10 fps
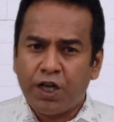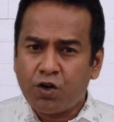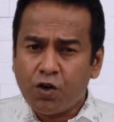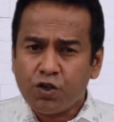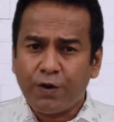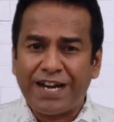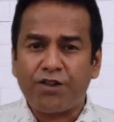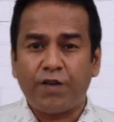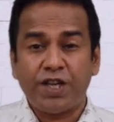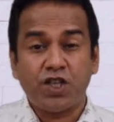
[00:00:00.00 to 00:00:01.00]
It also
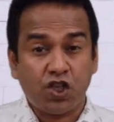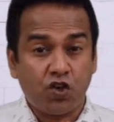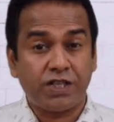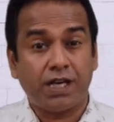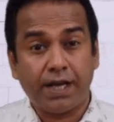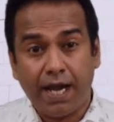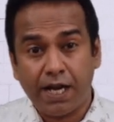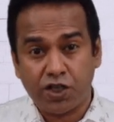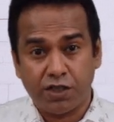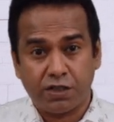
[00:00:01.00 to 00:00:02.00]
encourages social
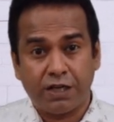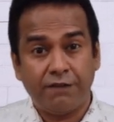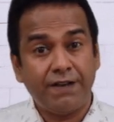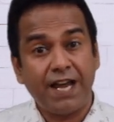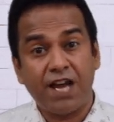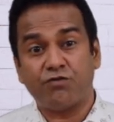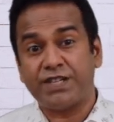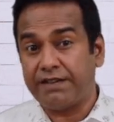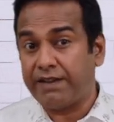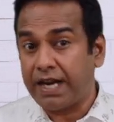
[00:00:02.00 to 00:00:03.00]
connections, giving and
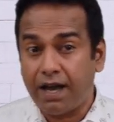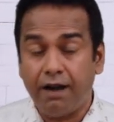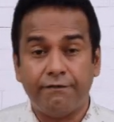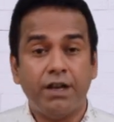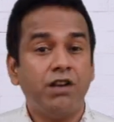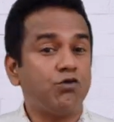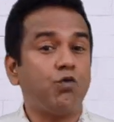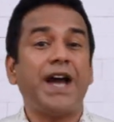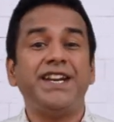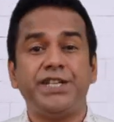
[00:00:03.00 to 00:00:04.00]
receiving love,
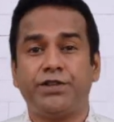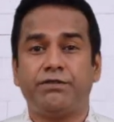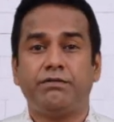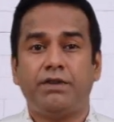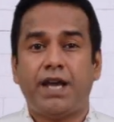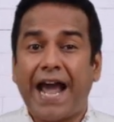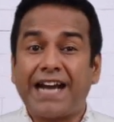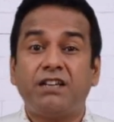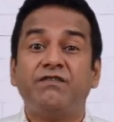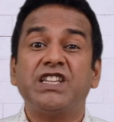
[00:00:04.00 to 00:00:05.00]
gratitude,
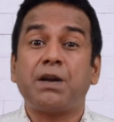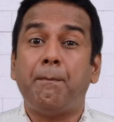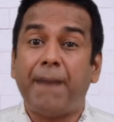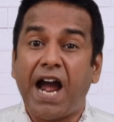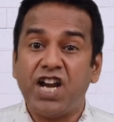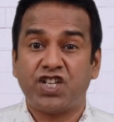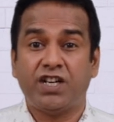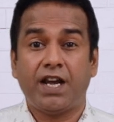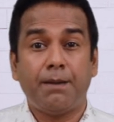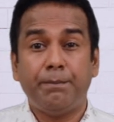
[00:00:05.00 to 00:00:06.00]
acting with
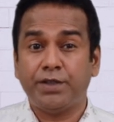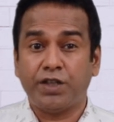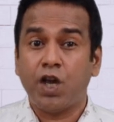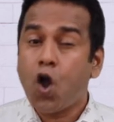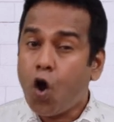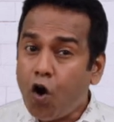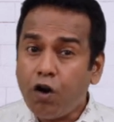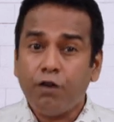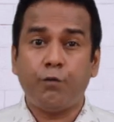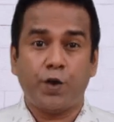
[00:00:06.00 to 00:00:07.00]
compassion and empathy,
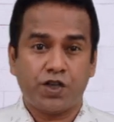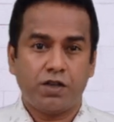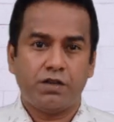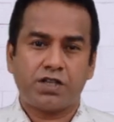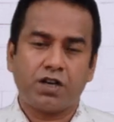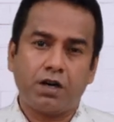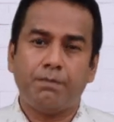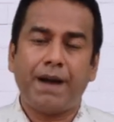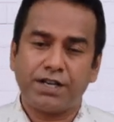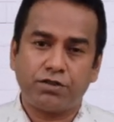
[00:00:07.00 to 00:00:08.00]
all of which circle
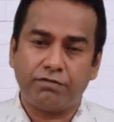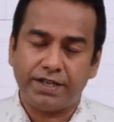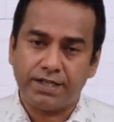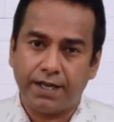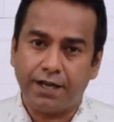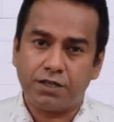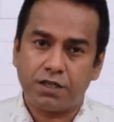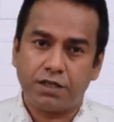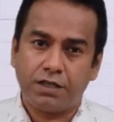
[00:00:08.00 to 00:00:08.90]
back to resilience.